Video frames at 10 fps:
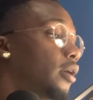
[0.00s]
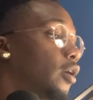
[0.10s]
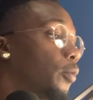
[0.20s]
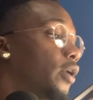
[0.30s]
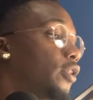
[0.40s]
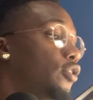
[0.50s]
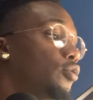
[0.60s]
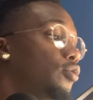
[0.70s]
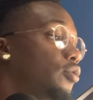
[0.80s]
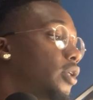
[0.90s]
whether
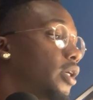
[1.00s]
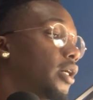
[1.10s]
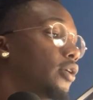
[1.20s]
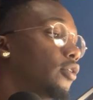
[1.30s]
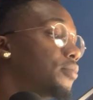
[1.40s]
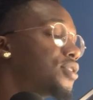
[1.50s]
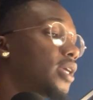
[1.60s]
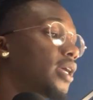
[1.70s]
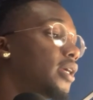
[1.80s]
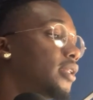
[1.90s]
you you know what I'm
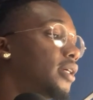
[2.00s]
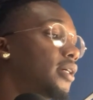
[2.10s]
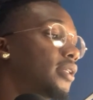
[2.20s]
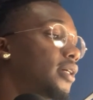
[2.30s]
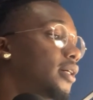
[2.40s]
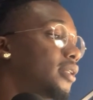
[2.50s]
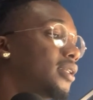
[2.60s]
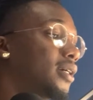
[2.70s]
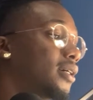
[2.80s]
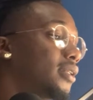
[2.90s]
saying,
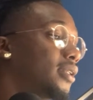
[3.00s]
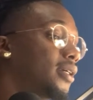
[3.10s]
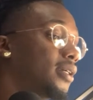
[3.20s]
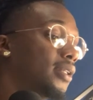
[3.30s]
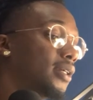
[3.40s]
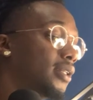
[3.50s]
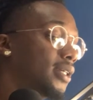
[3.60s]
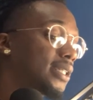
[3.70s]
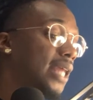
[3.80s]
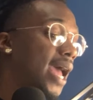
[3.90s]
the
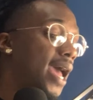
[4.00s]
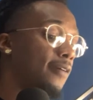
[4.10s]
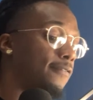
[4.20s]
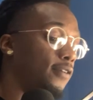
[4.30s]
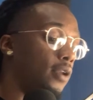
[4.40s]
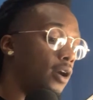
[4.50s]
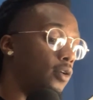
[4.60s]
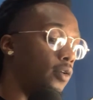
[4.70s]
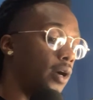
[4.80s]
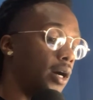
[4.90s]
staff, you
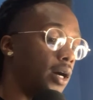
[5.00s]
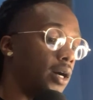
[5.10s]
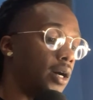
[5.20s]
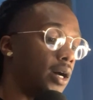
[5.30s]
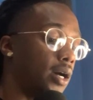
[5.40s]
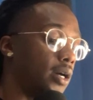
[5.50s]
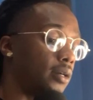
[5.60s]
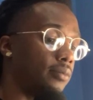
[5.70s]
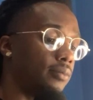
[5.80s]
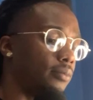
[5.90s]

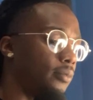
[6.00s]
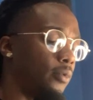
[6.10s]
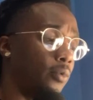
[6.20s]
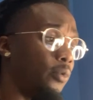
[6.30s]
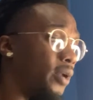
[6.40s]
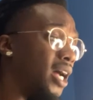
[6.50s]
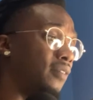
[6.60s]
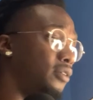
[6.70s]
know, whatever.